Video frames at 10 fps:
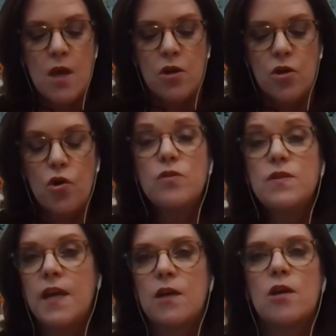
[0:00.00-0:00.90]
Colonel
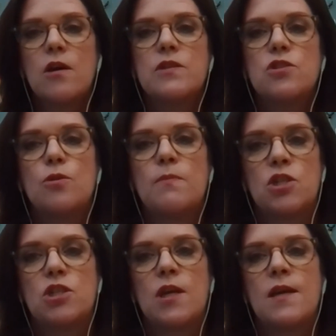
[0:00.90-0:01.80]
Taylor, as you
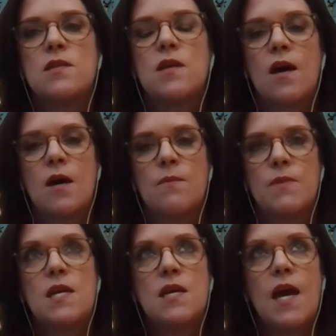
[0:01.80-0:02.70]
mentioned,
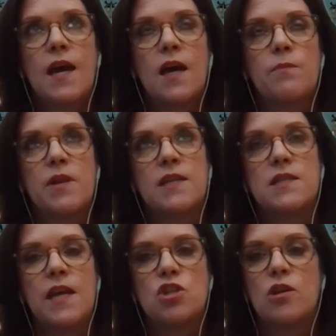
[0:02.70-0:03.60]
he had a
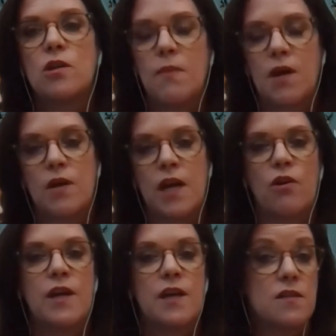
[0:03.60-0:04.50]
plantation, Mount
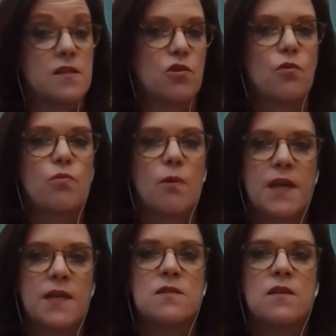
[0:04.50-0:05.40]
Airy. It still
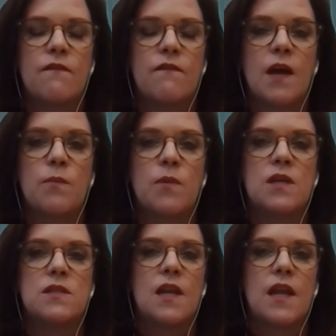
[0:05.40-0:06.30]
remains in the
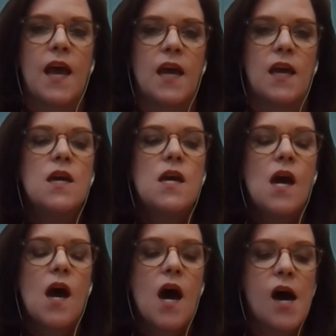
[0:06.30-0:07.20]
family today.
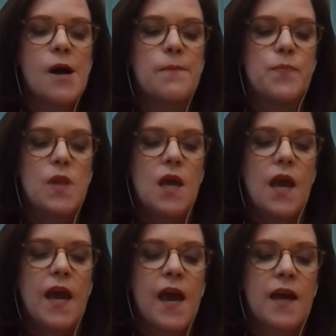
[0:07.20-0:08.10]

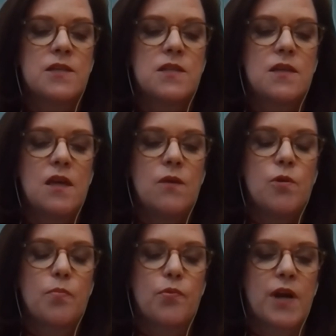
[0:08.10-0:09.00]
And he
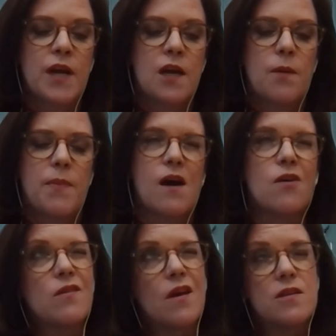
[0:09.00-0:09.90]
would bring
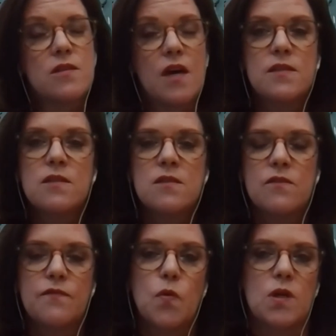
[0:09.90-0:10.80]
about a dozen to
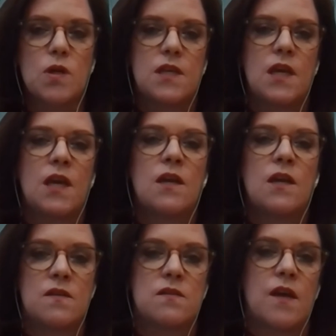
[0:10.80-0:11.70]
14
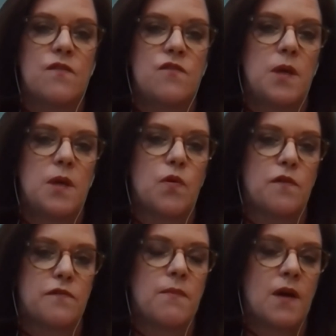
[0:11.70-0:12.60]
enslaved people
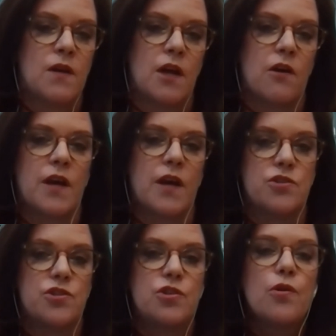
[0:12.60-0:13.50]
from Mount Airy
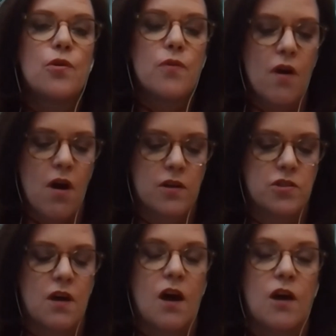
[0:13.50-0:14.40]
to the
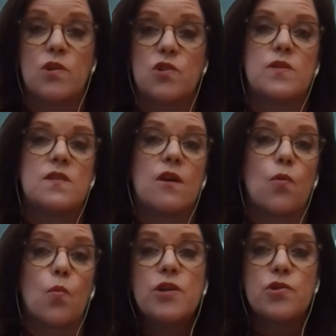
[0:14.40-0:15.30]
Octagon, which was their
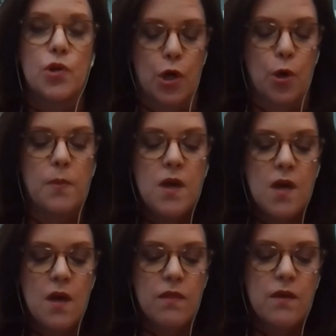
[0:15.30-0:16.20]
winter home.
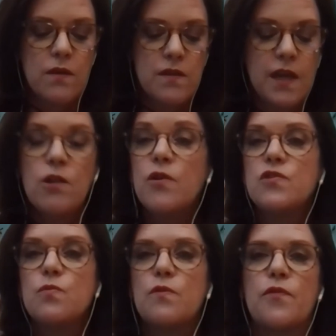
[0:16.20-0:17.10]
The Taylors
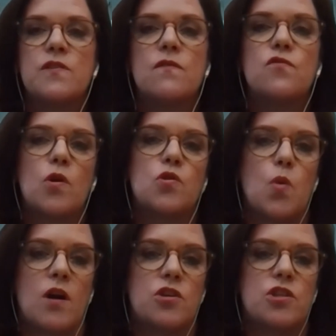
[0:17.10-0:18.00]
were friends of George
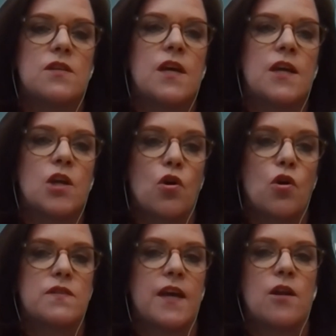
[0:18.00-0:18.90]
Washington, and
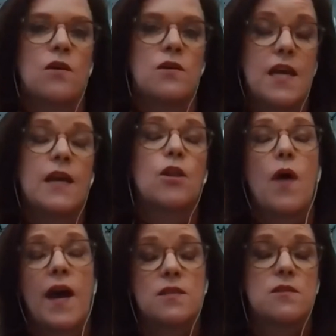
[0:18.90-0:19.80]
Colonel Taylor
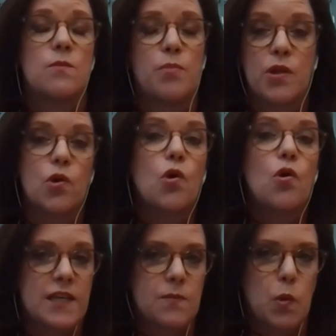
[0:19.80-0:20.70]
had some political
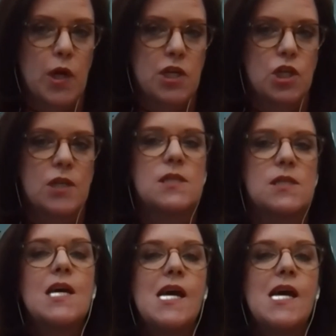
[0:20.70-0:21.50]
aspirations.